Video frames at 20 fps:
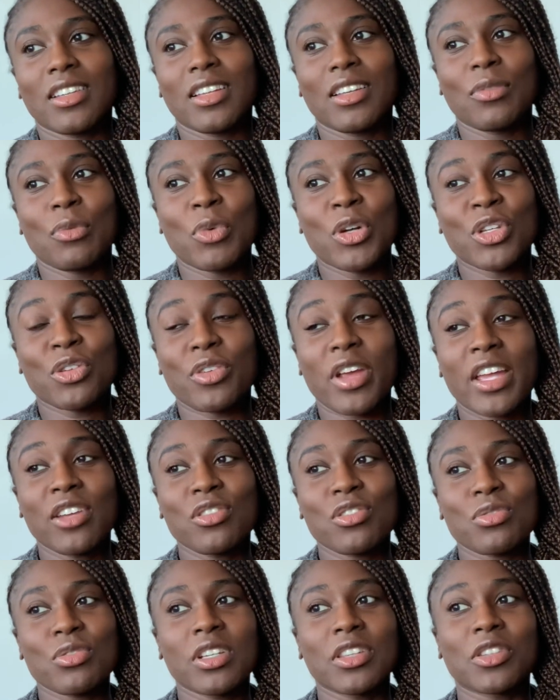when you're
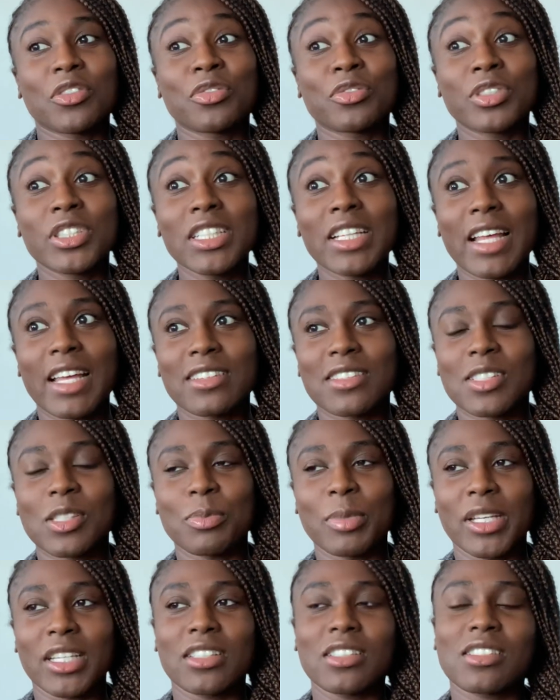entering the freelance
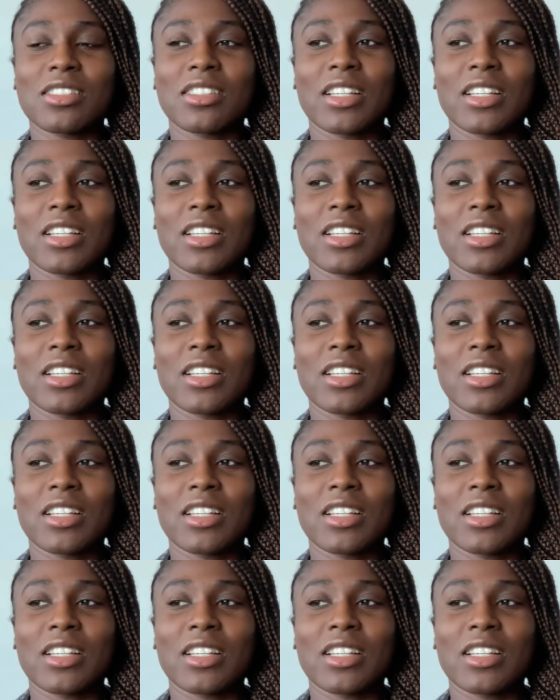space